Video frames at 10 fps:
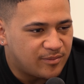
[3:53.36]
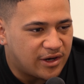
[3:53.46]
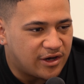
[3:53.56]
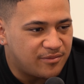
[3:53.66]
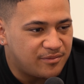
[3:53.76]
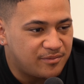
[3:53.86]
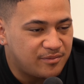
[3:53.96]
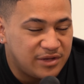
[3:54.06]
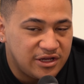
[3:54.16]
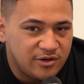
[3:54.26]
But
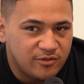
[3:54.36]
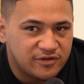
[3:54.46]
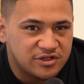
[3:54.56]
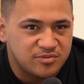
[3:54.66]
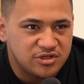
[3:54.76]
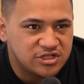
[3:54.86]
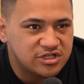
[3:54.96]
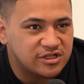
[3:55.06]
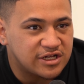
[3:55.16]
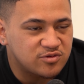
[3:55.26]
me with this music
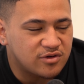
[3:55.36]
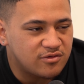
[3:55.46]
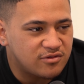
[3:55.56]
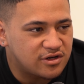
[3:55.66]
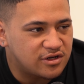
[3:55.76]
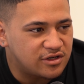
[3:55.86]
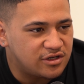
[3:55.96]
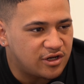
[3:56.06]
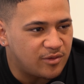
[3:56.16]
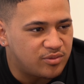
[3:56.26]
shit, that's why I wanna,
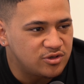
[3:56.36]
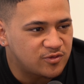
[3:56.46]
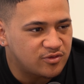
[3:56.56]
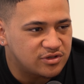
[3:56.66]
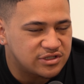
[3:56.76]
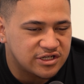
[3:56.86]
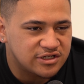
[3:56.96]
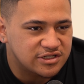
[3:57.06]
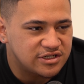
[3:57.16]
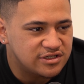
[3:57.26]
you know, push for and tell
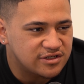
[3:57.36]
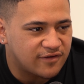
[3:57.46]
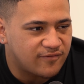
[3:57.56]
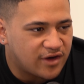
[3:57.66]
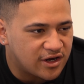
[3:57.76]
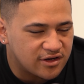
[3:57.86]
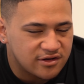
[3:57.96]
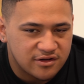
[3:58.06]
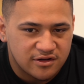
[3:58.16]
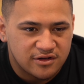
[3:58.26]
these kids, like, fuck,
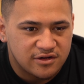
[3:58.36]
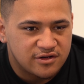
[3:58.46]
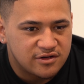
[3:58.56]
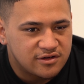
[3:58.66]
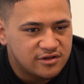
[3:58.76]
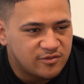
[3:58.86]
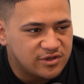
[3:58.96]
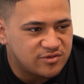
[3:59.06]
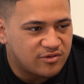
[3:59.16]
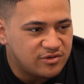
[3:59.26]
the
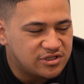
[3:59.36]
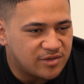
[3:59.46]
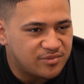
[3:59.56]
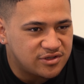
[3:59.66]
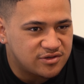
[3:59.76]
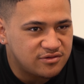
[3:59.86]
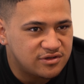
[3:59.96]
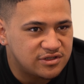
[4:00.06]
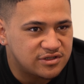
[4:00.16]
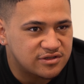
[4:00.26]
reason why we jump into
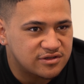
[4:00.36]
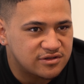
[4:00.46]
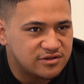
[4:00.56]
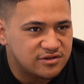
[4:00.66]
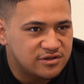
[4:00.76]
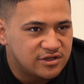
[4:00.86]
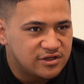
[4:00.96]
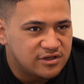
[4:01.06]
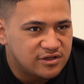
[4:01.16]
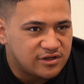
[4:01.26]
it is,
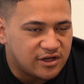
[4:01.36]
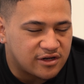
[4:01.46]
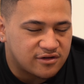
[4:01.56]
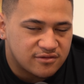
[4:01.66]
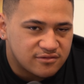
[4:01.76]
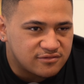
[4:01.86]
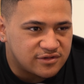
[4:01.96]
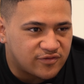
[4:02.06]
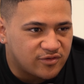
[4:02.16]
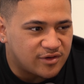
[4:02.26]
like,
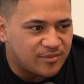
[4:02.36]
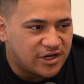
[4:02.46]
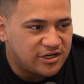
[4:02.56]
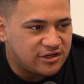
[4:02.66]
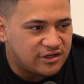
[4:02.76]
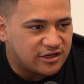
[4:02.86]
it's for the money in